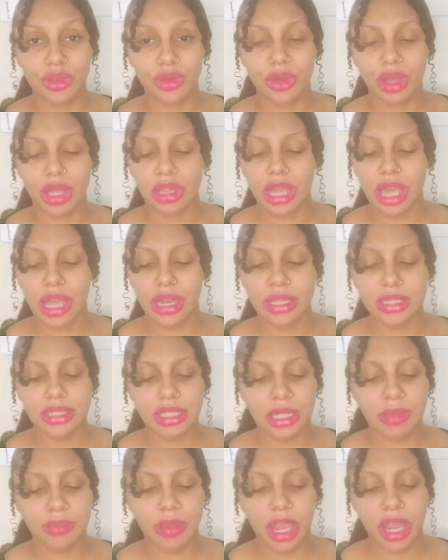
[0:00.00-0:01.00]
A lot of
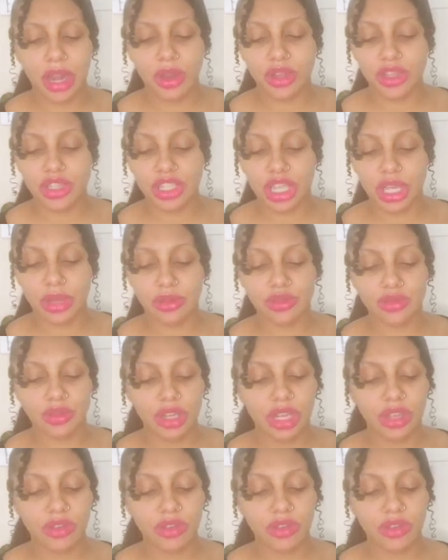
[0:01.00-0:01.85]
deep energy. I was reading